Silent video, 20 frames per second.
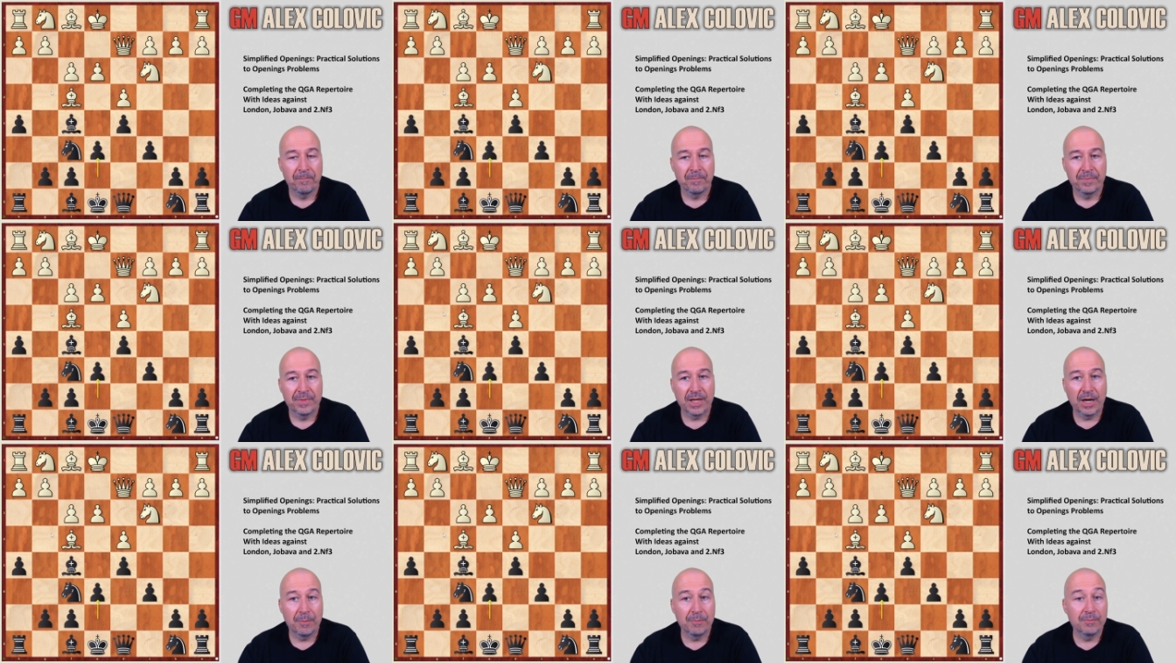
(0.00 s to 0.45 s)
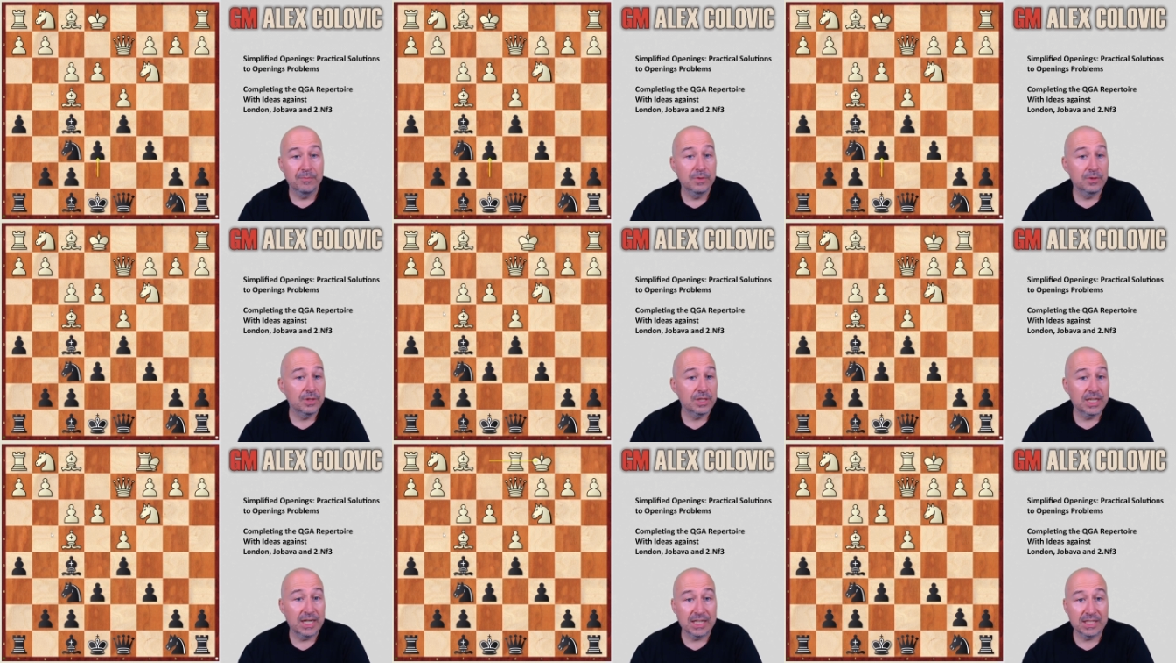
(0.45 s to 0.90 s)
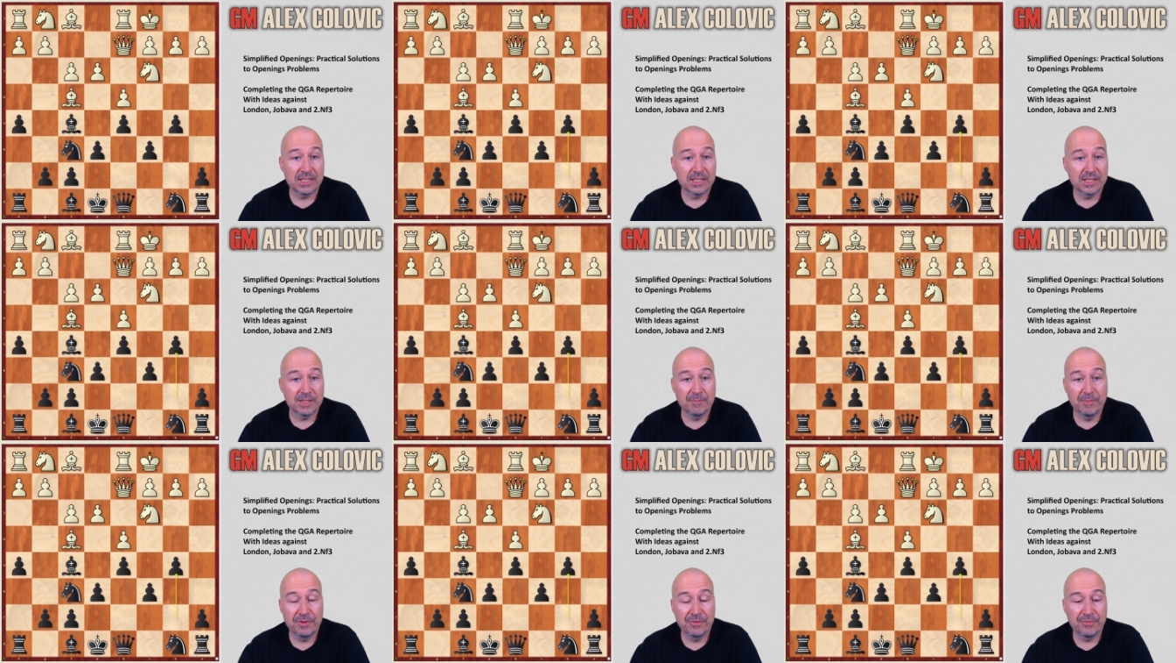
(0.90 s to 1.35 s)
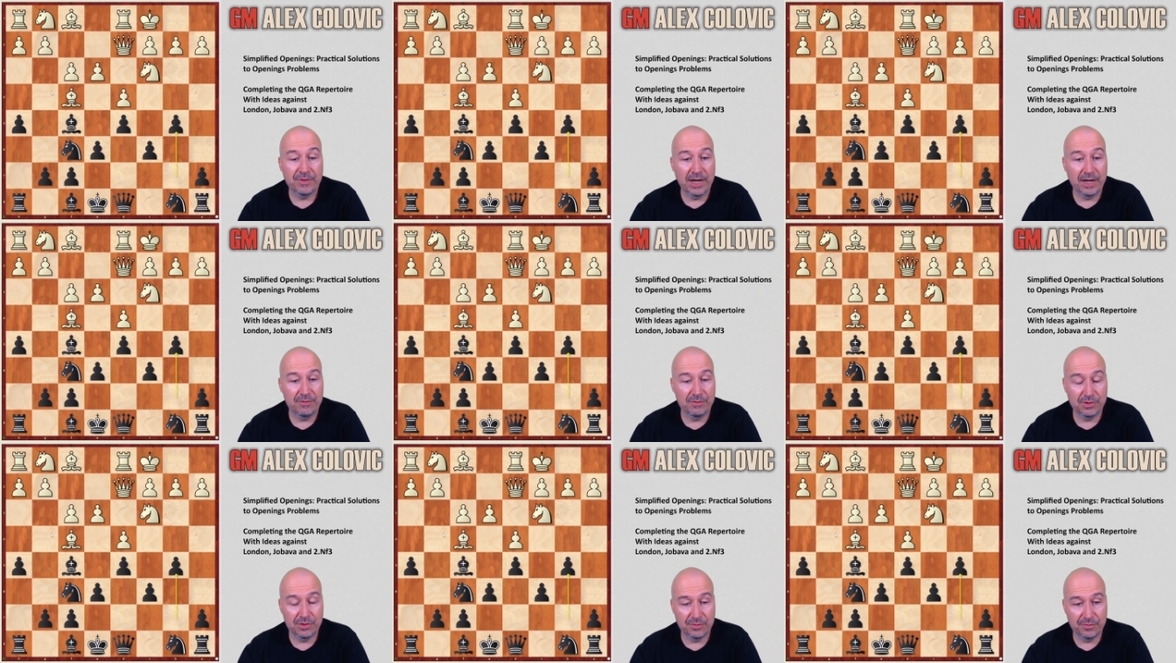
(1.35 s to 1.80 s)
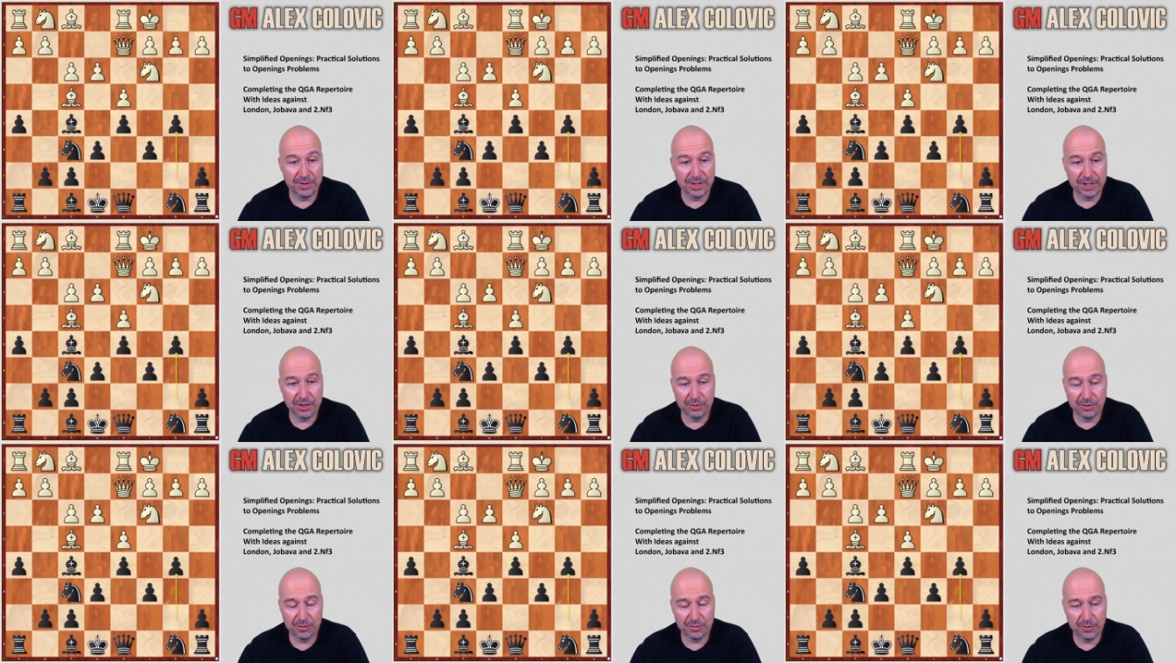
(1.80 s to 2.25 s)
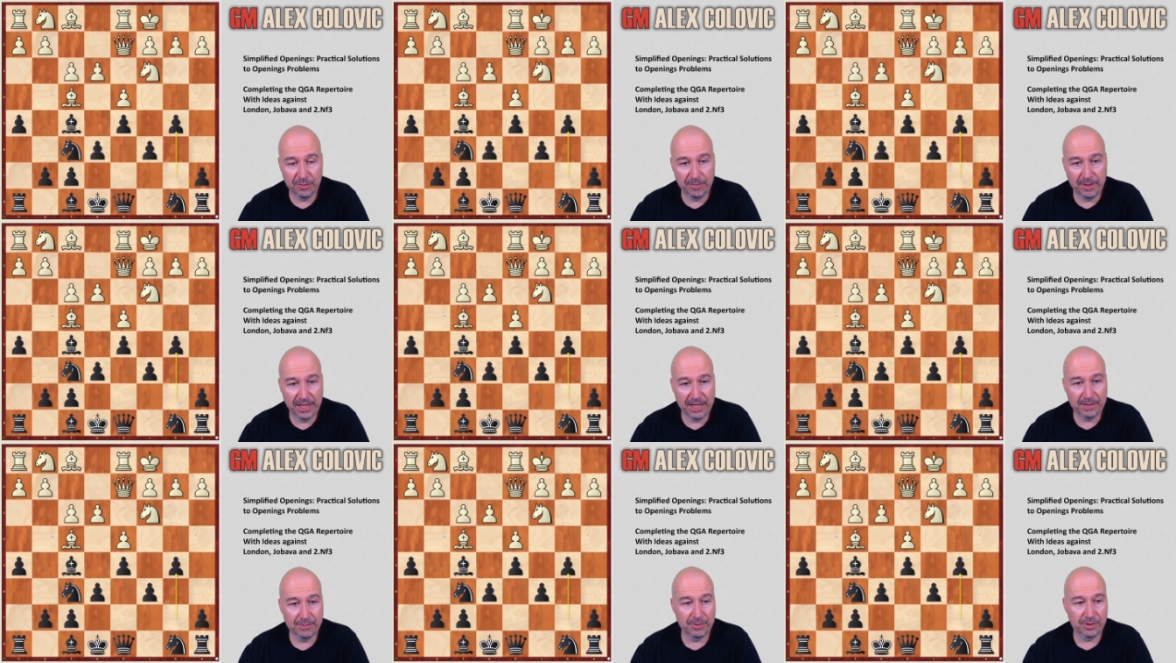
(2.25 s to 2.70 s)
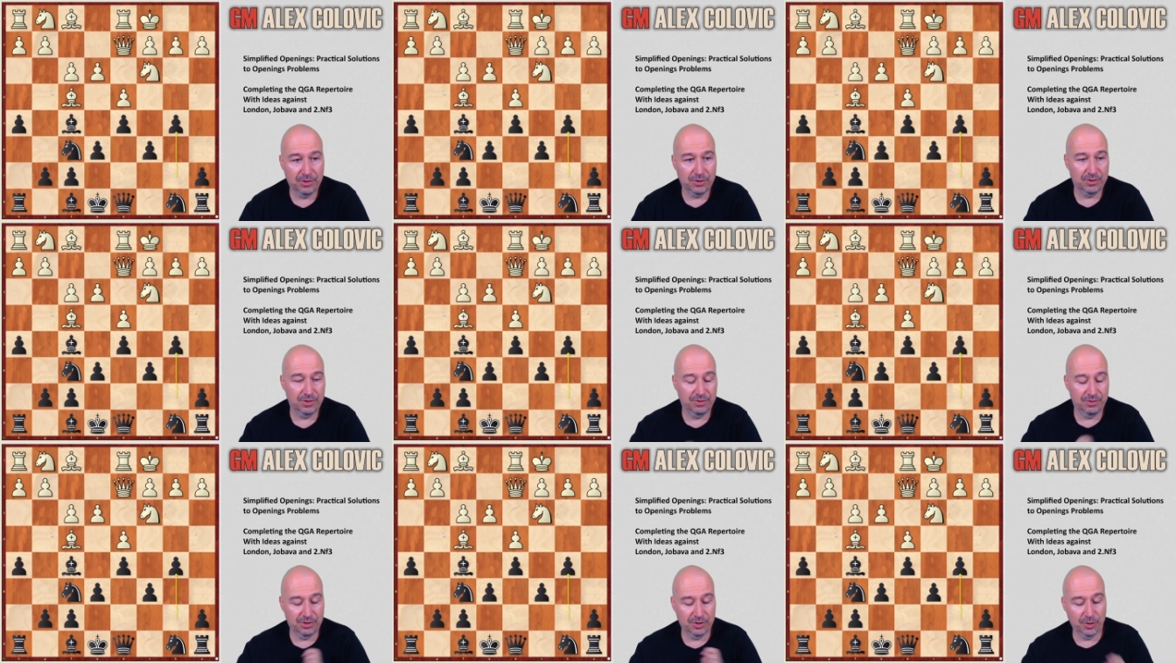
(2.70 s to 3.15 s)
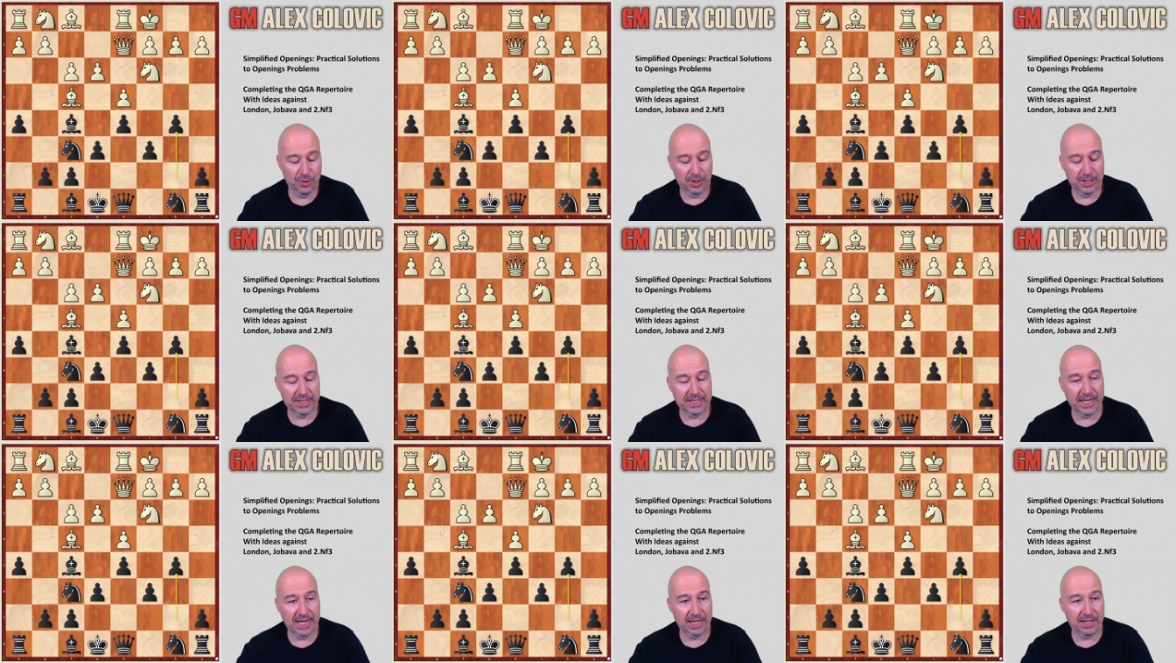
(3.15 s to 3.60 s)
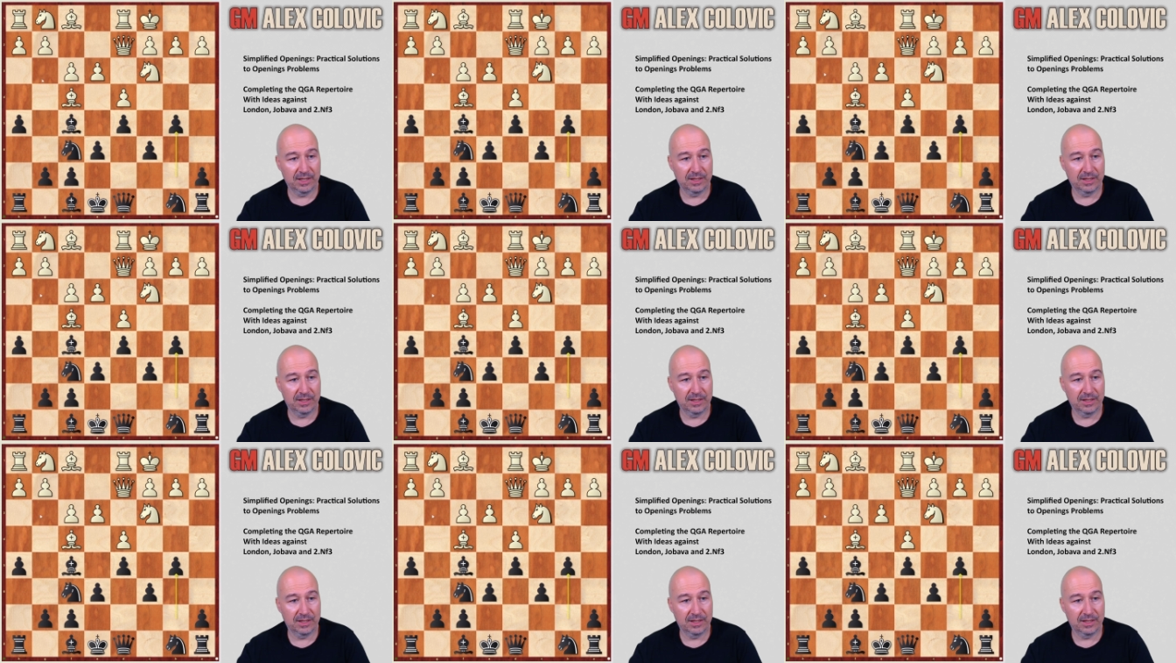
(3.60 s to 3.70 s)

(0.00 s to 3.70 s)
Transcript: Now castles b5 is very good for black because there is no attack